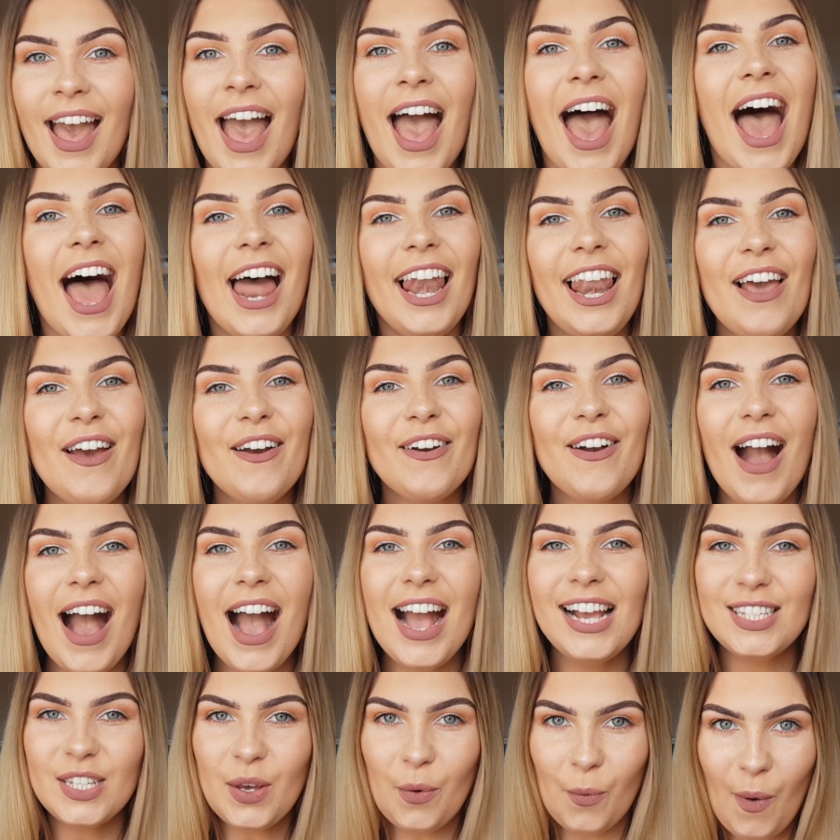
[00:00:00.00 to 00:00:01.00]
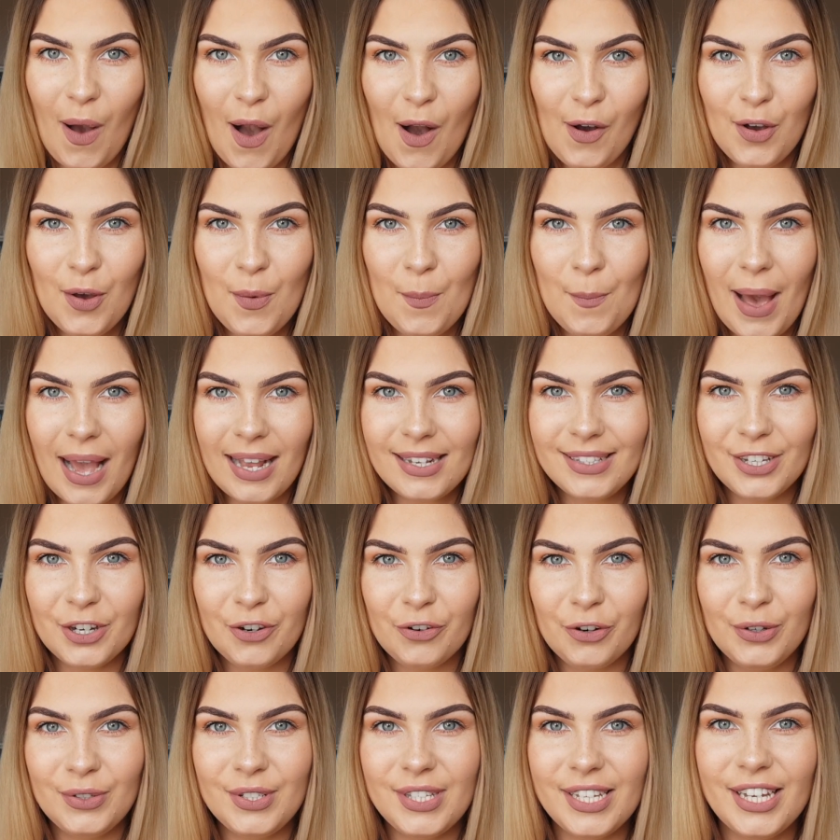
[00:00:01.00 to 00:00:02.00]
Hello guys, welcome back to
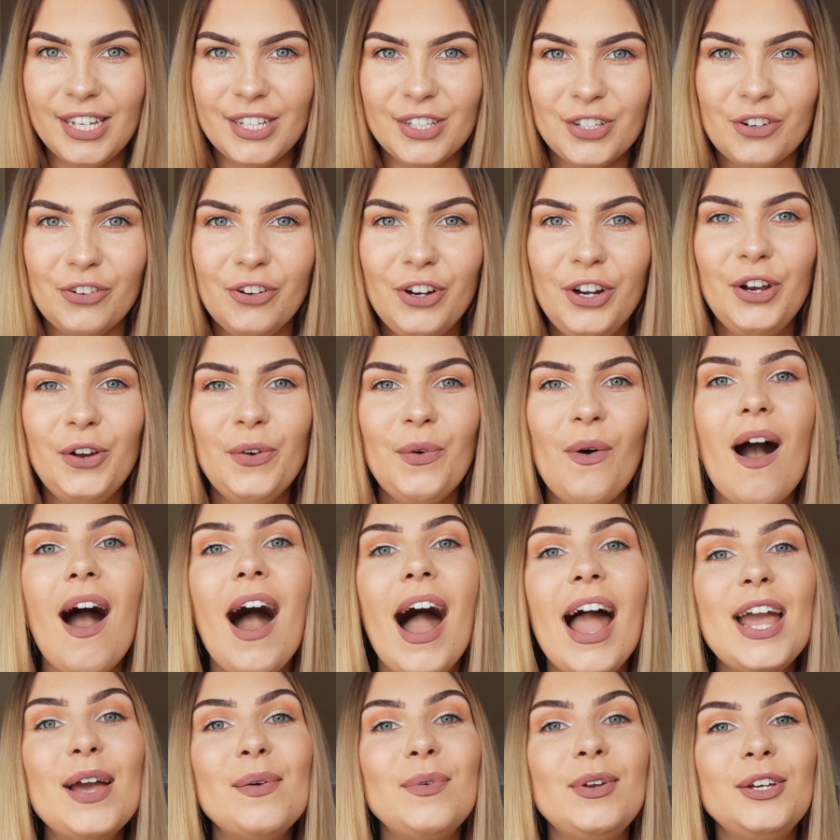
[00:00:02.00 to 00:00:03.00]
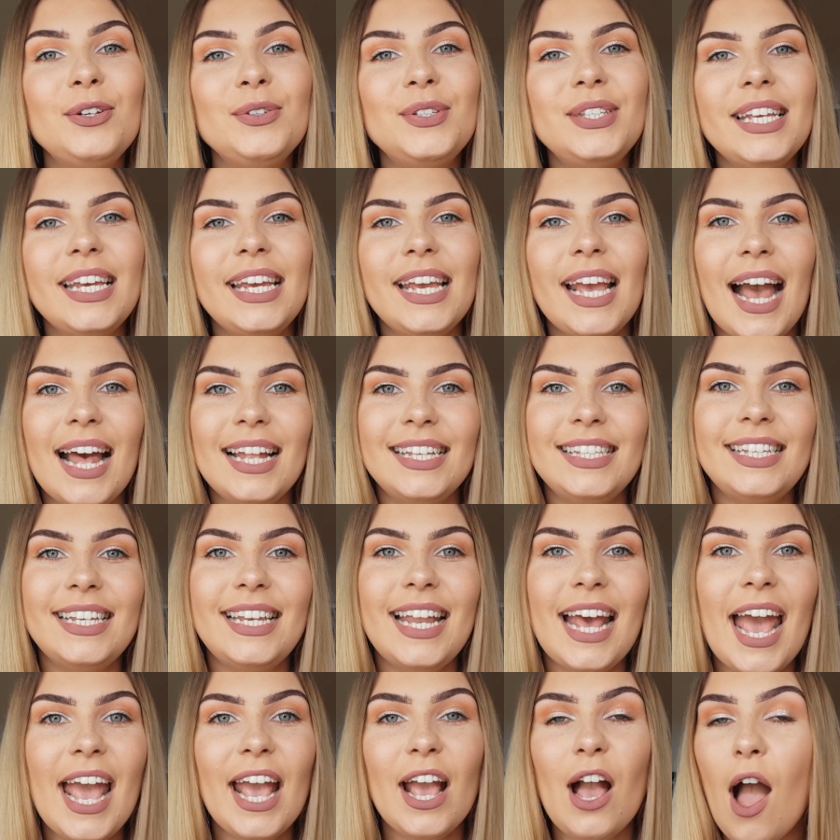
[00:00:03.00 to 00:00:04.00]
Cruising as Crew. I am Lucy and
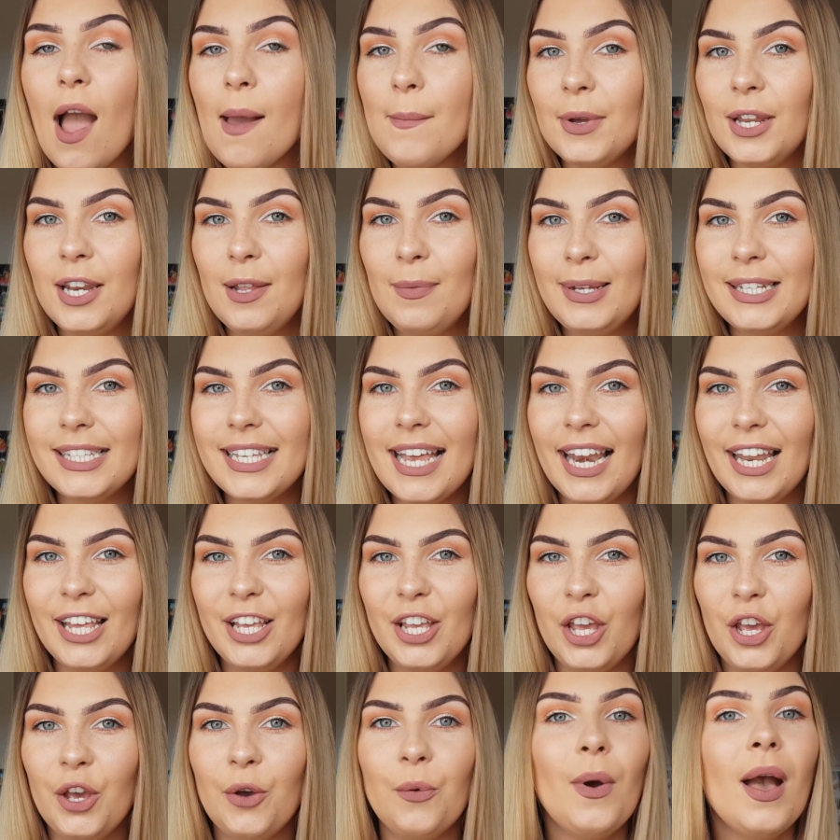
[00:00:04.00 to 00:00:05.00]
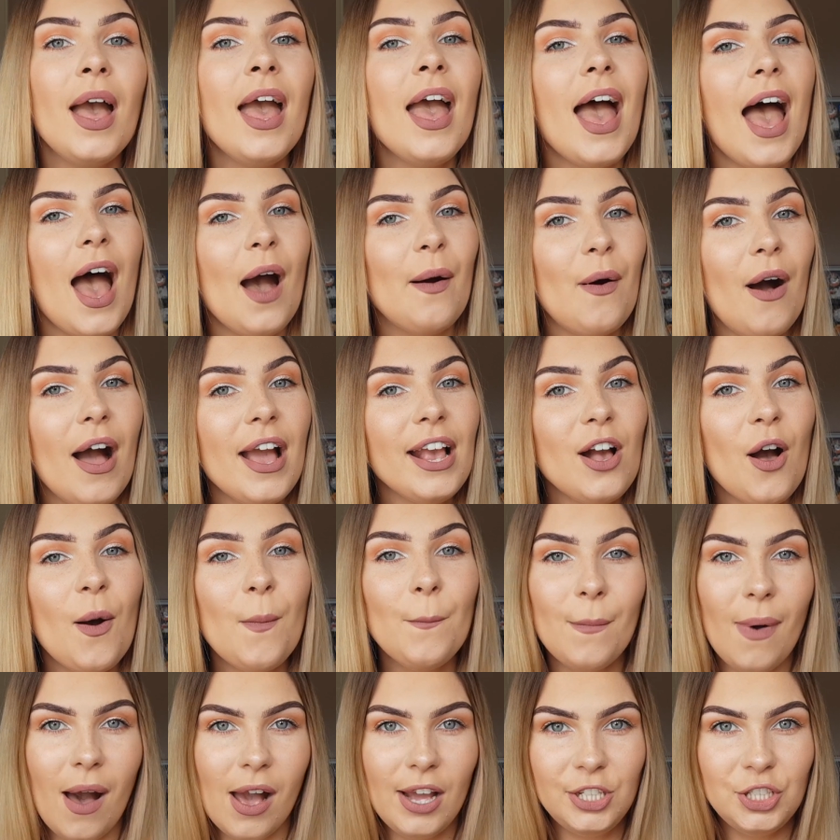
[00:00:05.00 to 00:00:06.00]
today I'm going to be telling you how I got
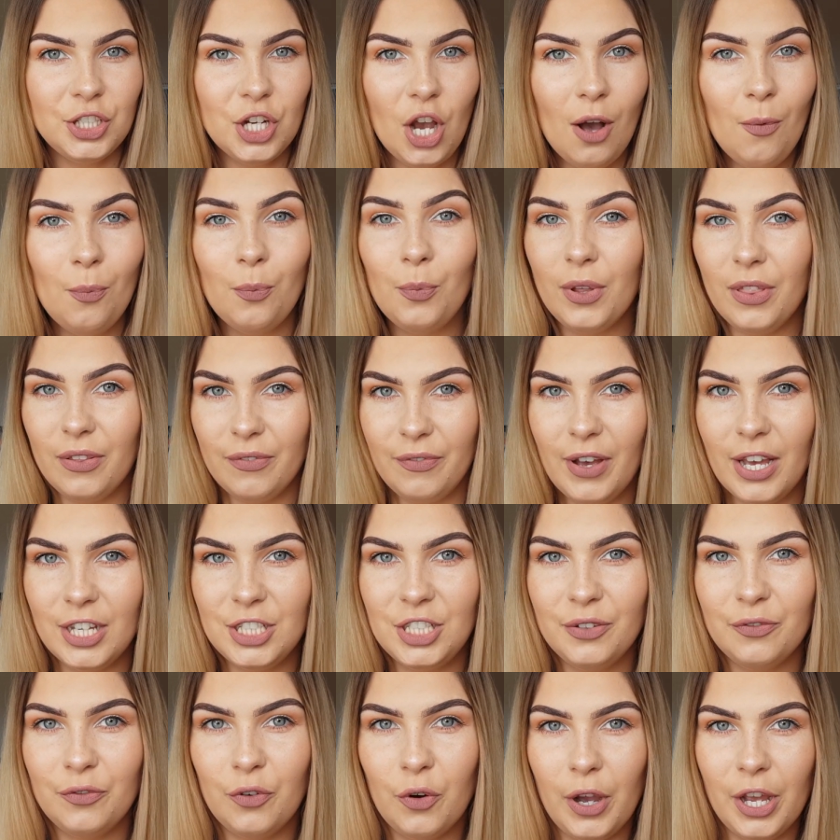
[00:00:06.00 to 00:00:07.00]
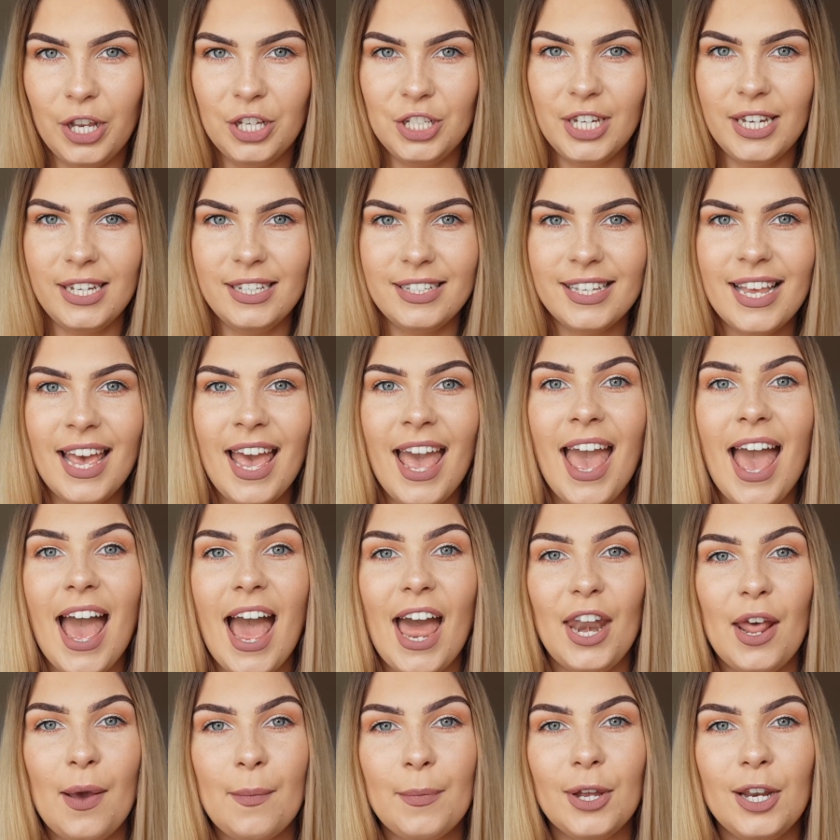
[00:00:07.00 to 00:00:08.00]
my job with Virgin Voyages,
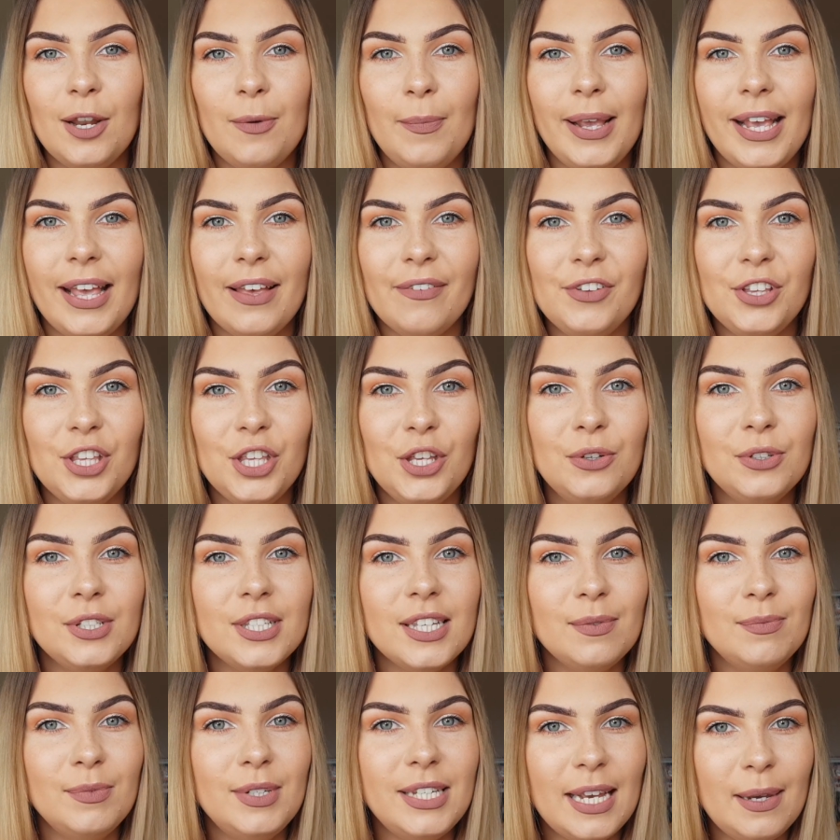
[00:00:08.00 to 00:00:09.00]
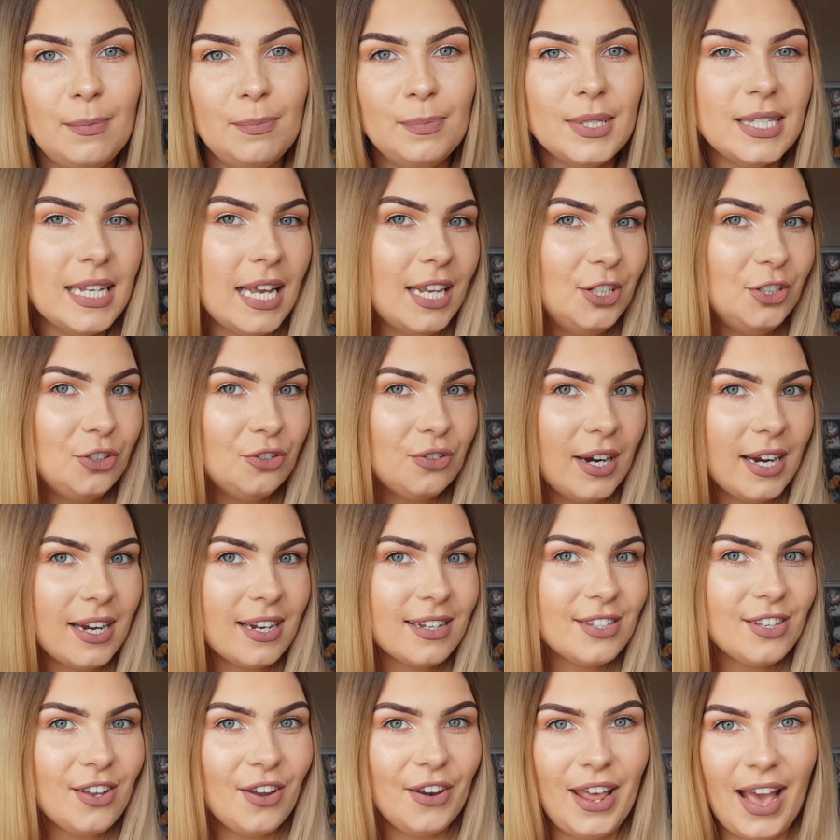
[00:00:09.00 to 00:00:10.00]
and I'm going to be giving you some tips and
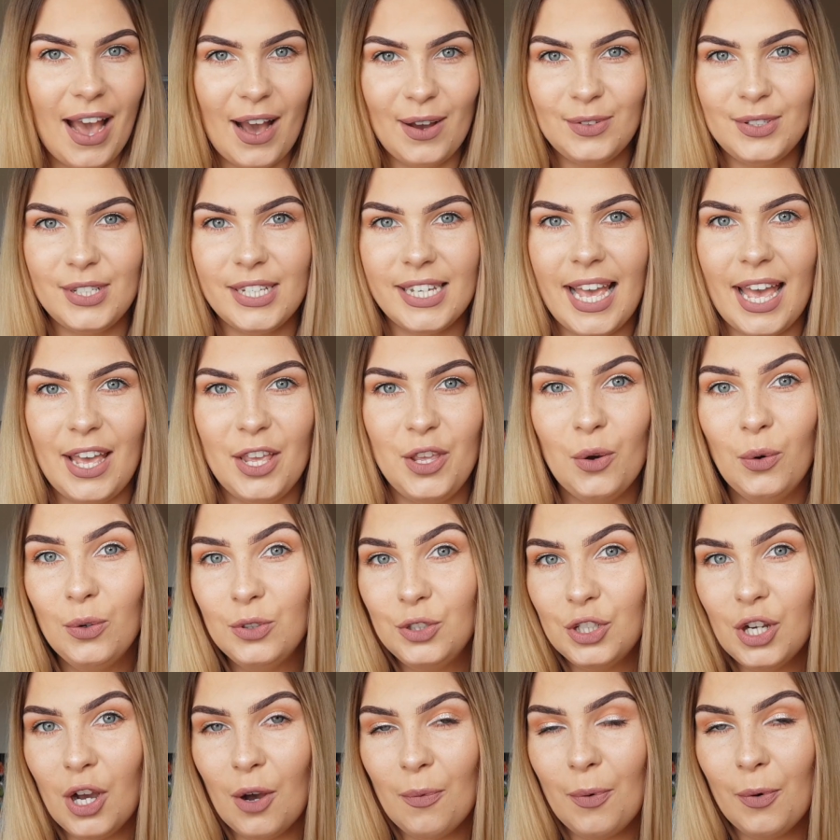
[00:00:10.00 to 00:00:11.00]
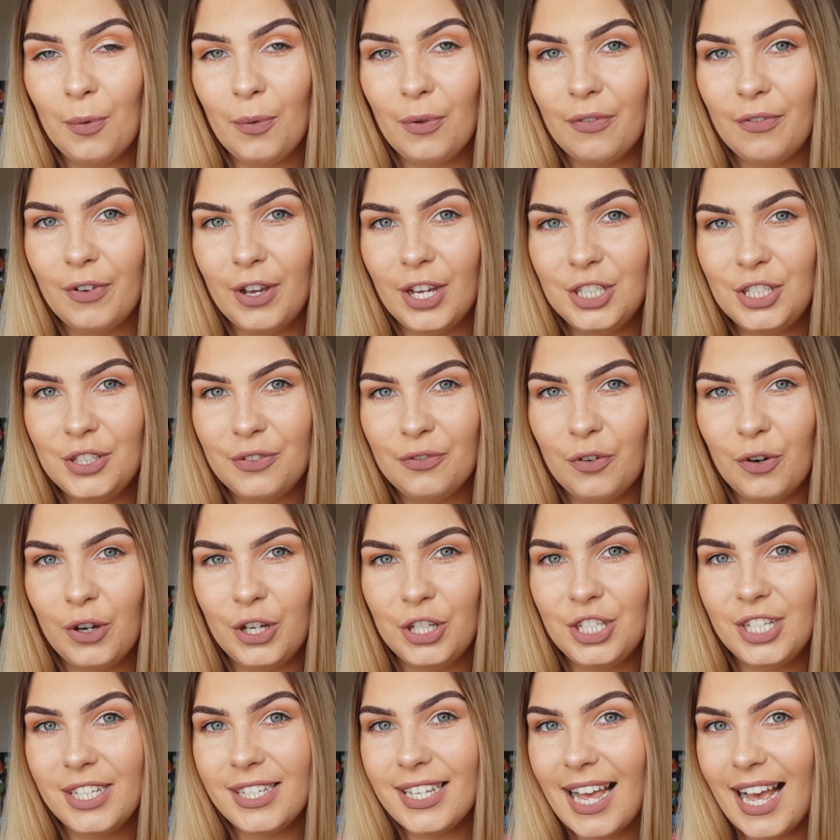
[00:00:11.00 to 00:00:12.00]
tricks on how to get your job with Virgin
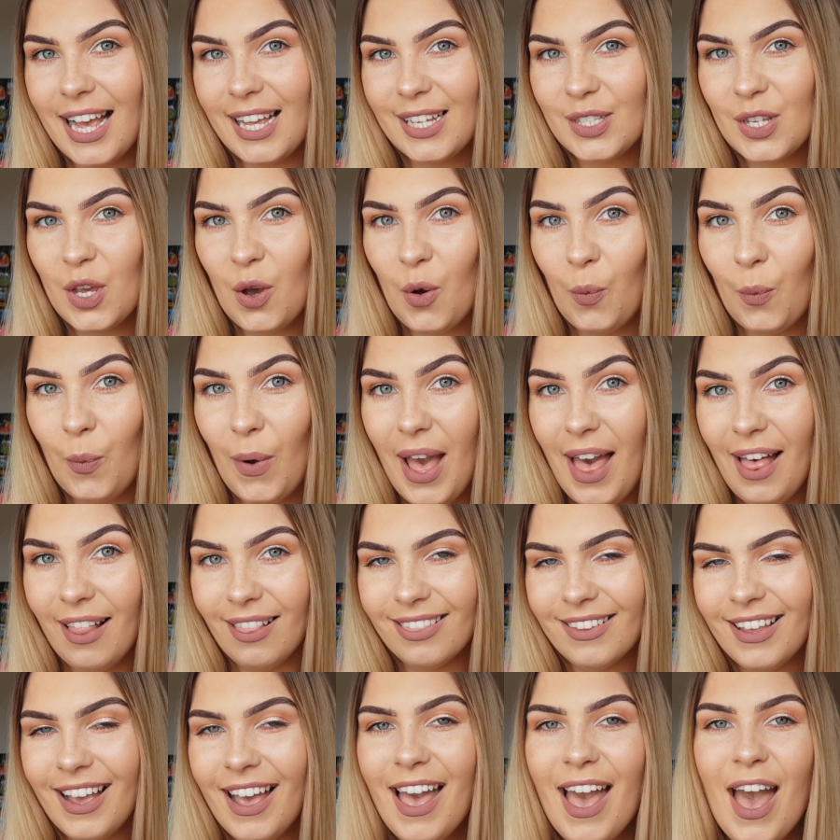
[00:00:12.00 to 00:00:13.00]
Voyages as well.